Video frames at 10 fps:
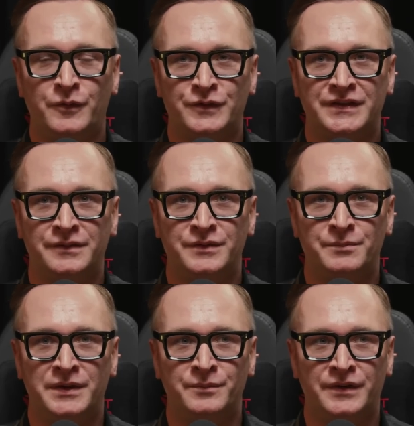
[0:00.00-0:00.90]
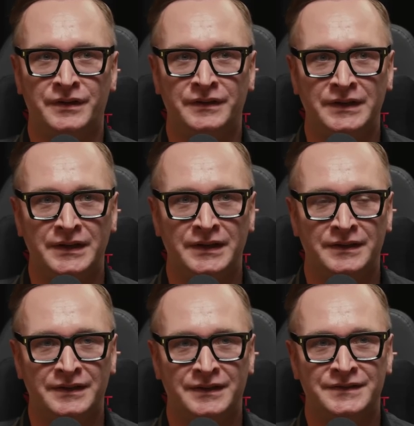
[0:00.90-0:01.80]
course I remember
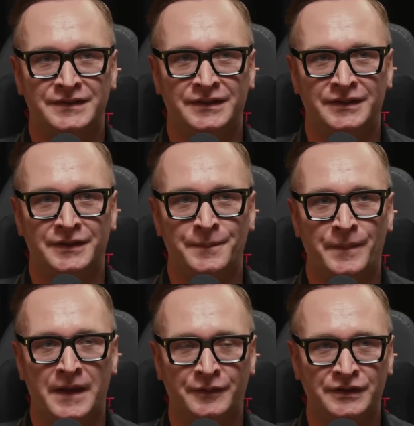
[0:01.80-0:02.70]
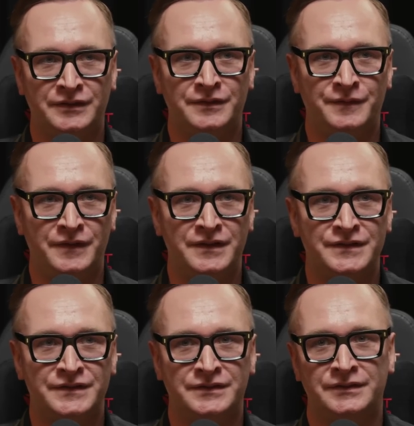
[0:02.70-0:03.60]
that after the
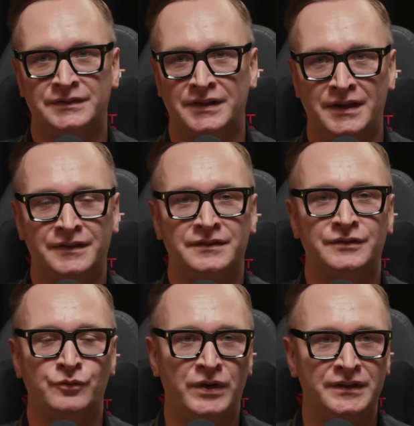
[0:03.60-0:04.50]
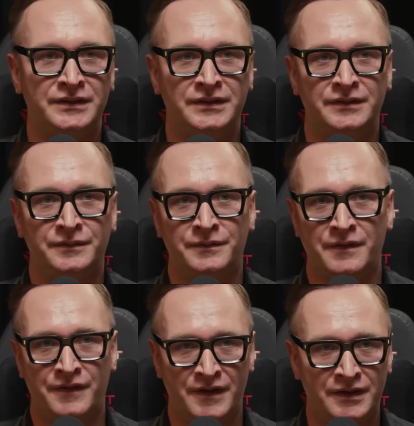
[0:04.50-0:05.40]
first 10, 20,
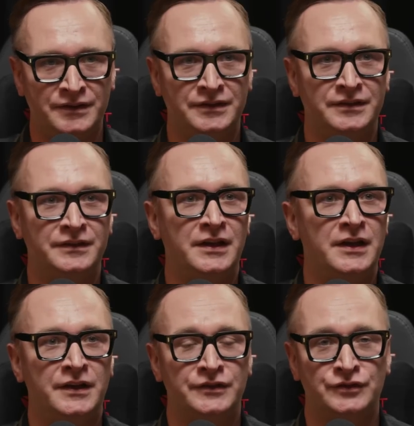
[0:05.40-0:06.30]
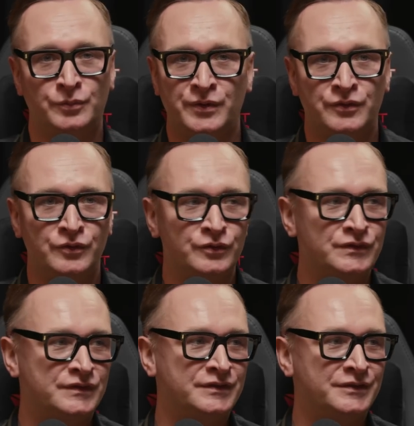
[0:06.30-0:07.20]
30 super good
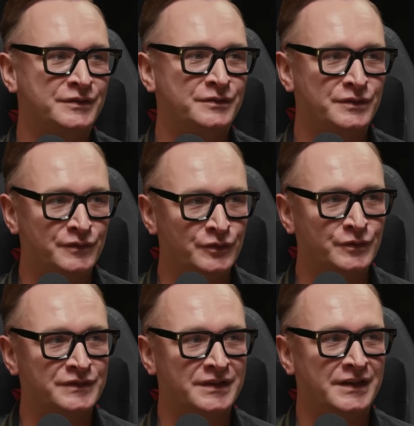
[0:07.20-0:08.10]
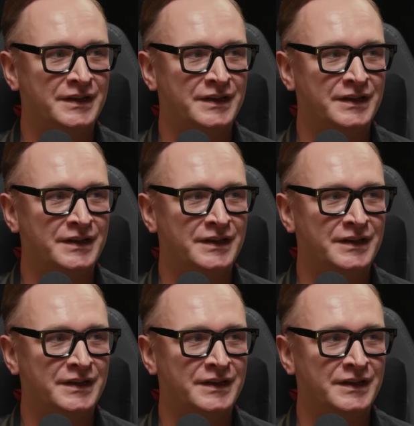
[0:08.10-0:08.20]
reviews,